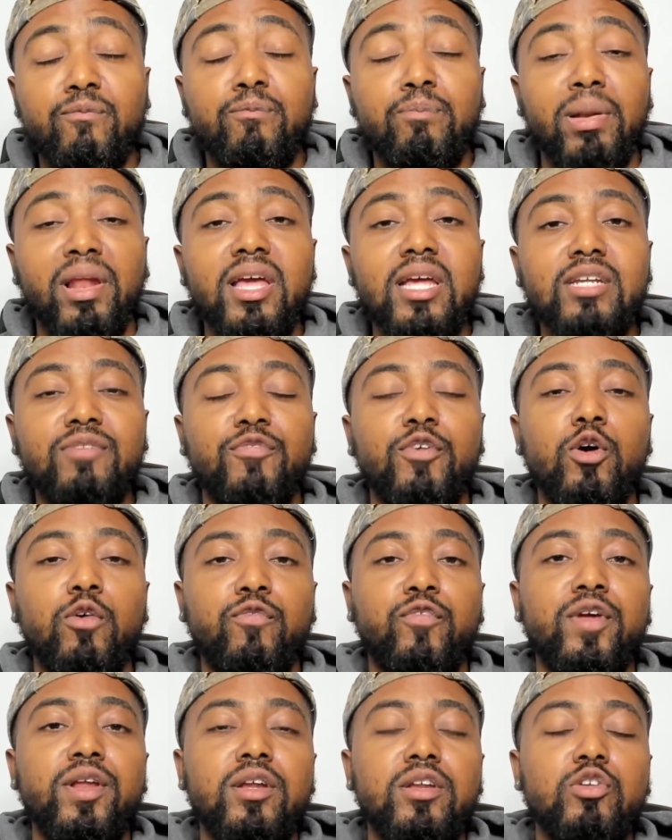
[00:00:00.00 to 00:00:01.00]
please feel
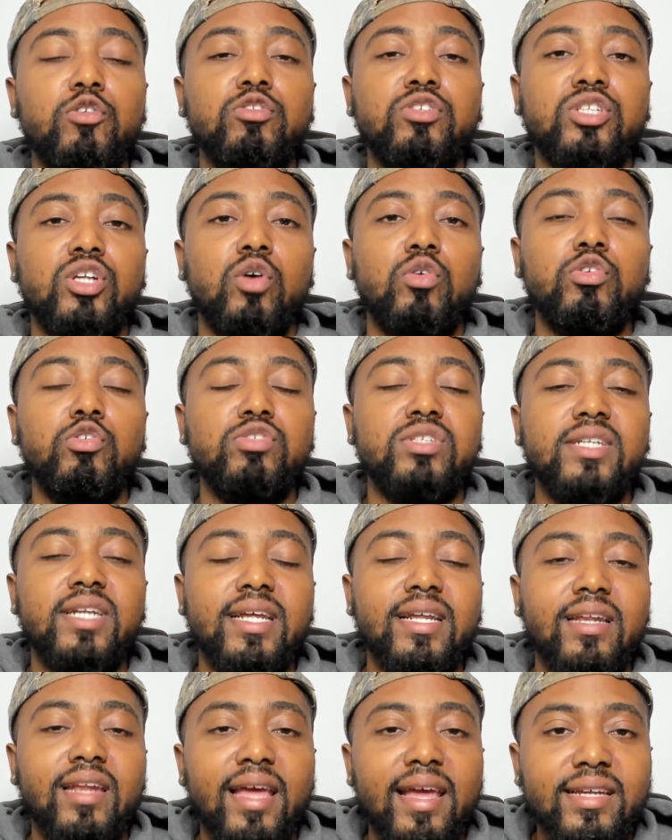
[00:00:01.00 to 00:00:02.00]
free to do so using
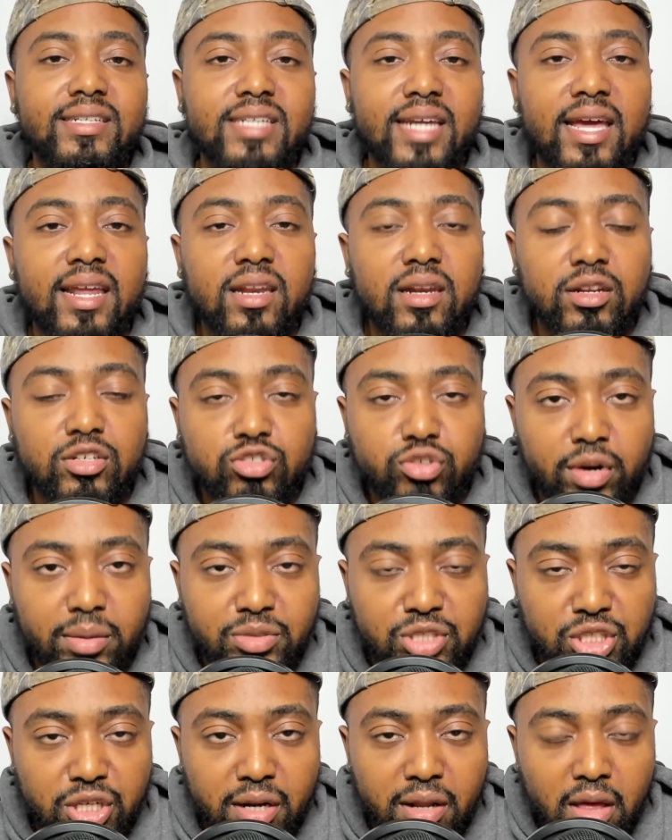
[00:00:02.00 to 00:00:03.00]
the links in the
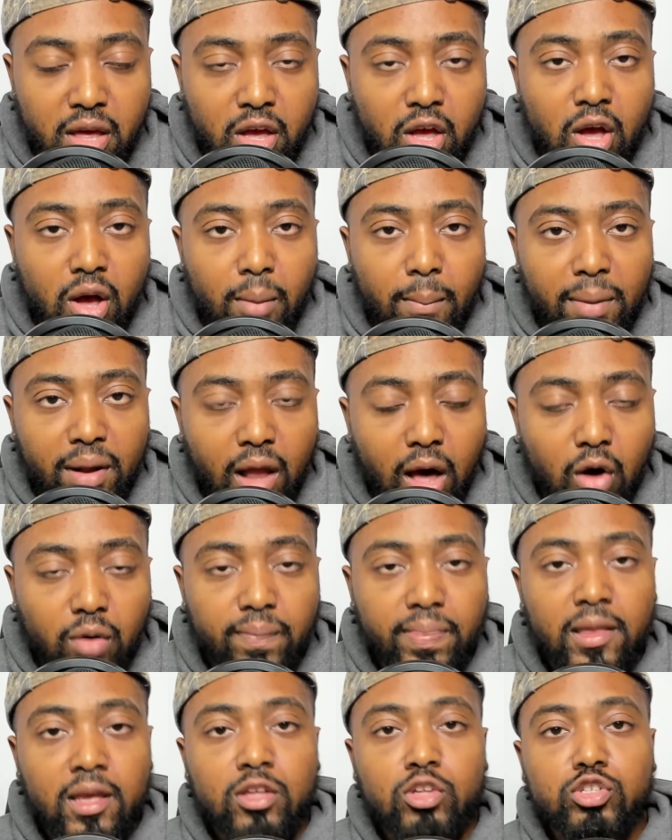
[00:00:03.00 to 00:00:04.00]
description
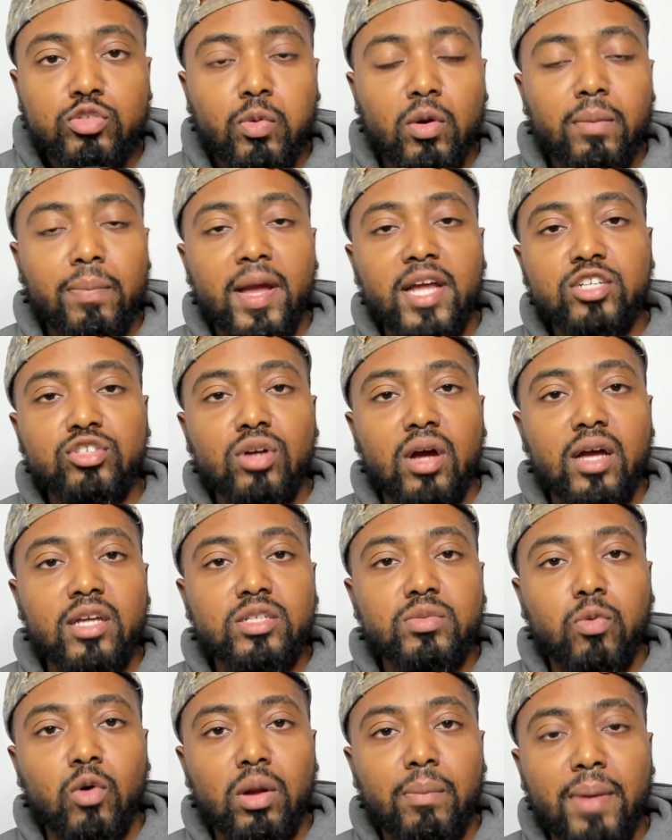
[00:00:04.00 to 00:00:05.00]
below. You support the Patreon, you
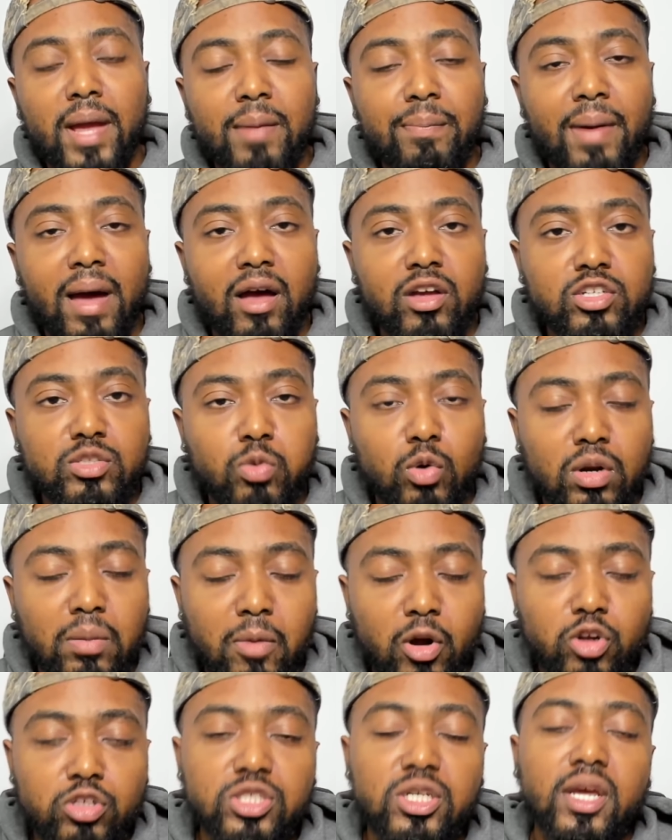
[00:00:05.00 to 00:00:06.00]
support the PayPal, you support the
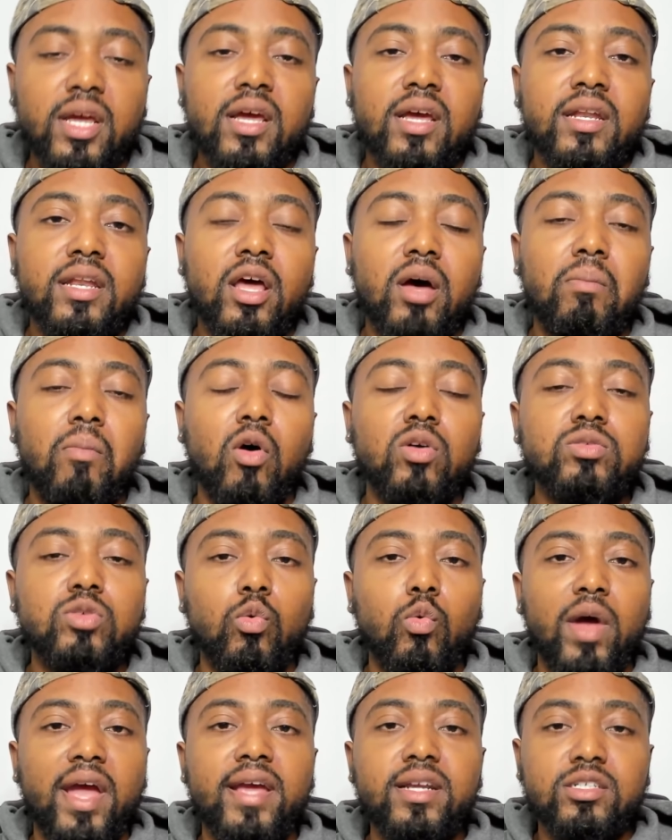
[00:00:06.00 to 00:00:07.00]
merch. There are
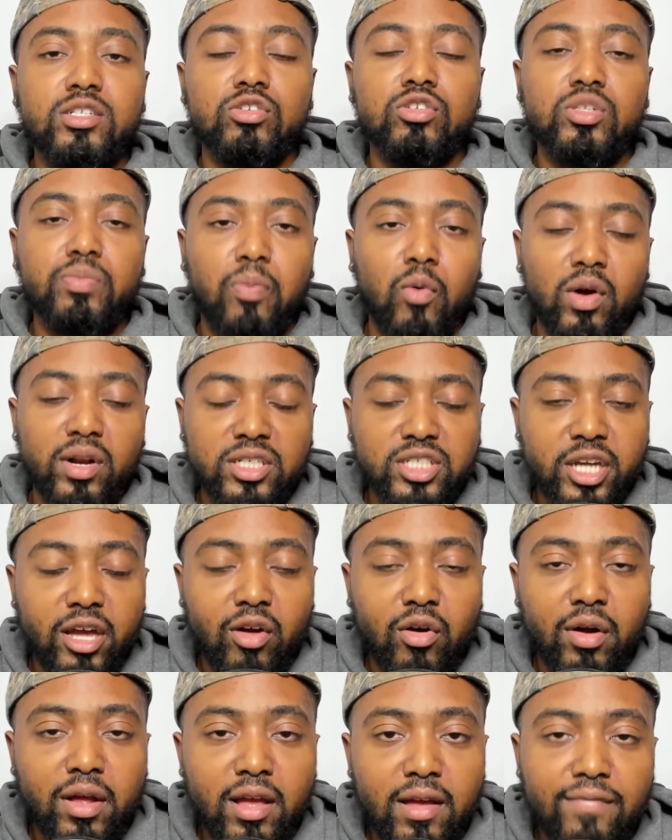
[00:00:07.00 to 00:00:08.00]
multiple ways to support the
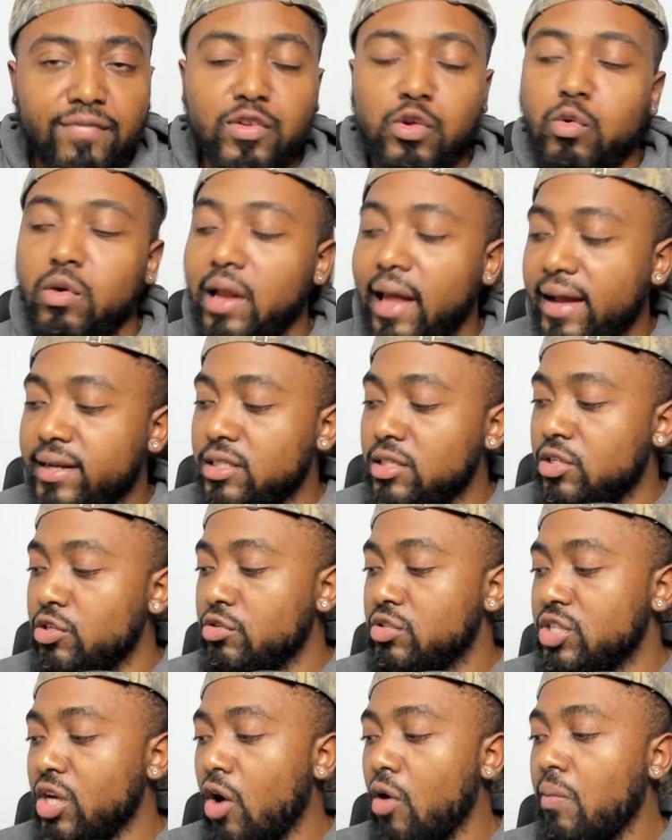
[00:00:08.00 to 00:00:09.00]
channel if you would like to
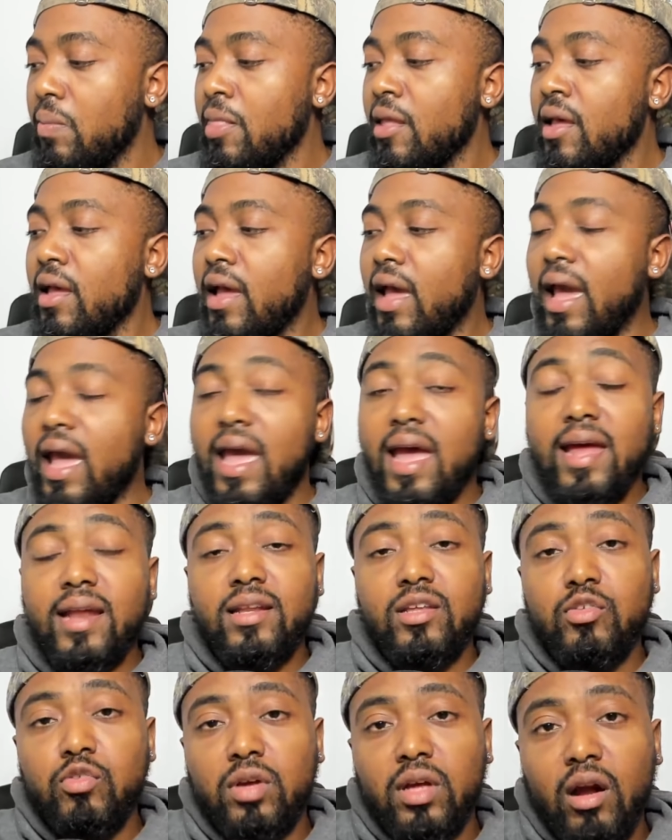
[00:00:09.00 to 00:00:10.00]
do so.
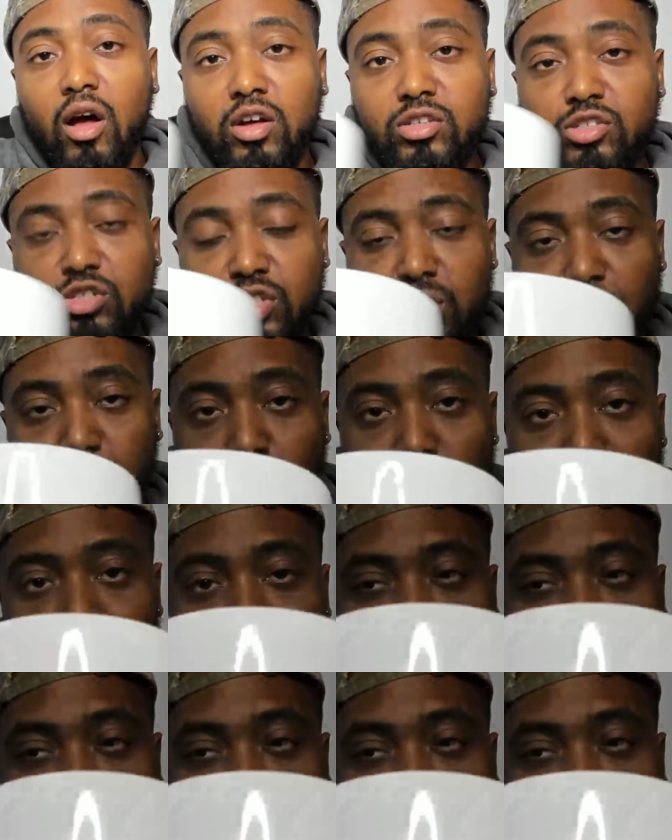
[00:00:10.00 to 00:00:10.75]
And you can also support